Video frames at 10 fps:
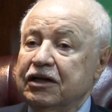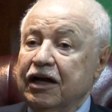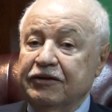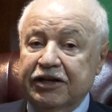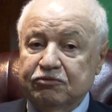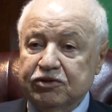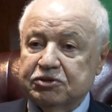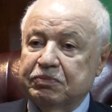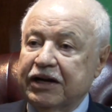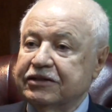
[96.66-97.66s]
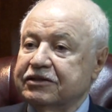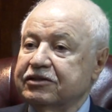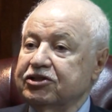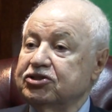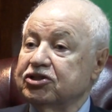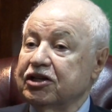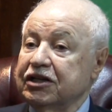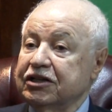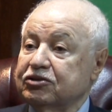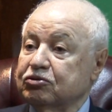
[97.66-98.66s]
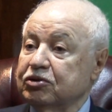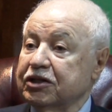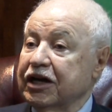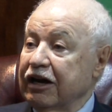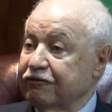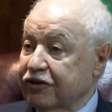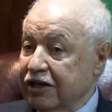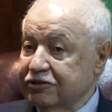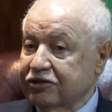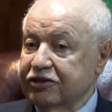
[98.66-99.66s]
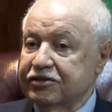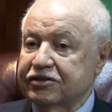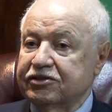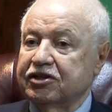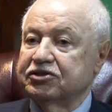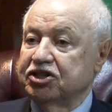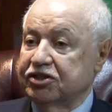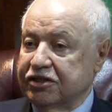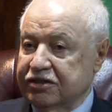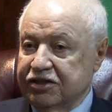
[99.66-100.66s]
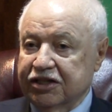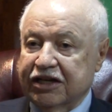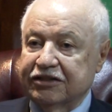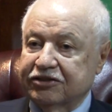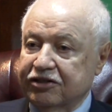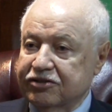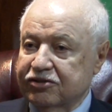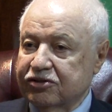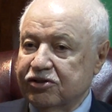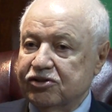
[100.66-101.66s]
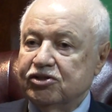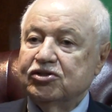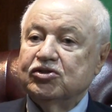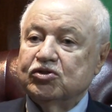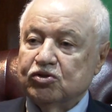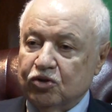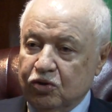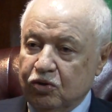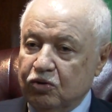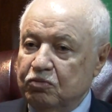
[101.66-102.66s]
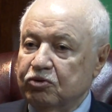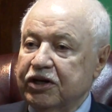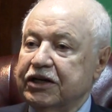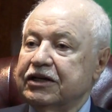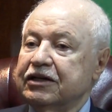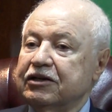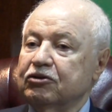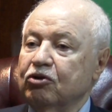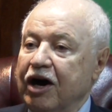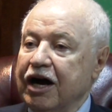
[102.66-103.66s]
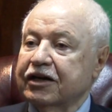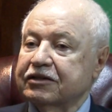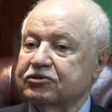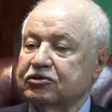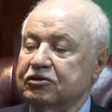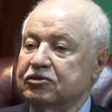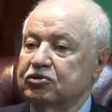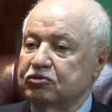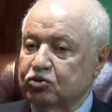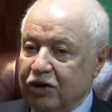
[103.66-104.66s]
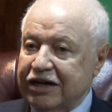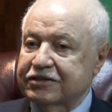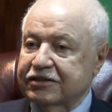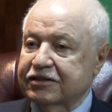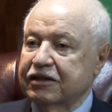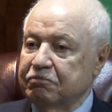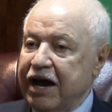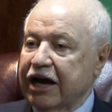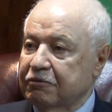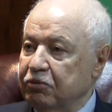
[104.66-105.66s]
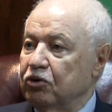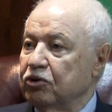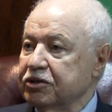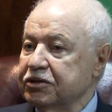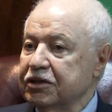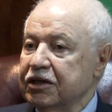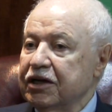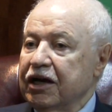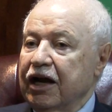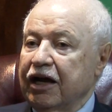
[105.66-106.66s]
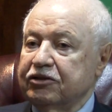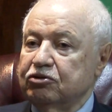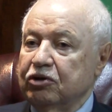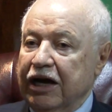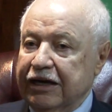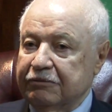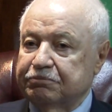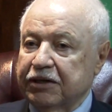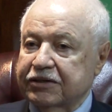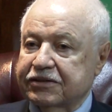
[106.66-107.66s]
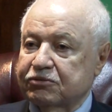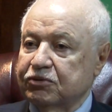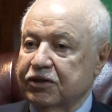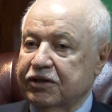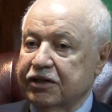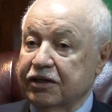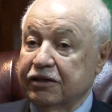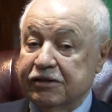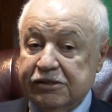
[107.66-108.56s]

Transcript: And then we spread regionally to the Gulf countries, the GCC countries, who are to us the backbone and who helped us with the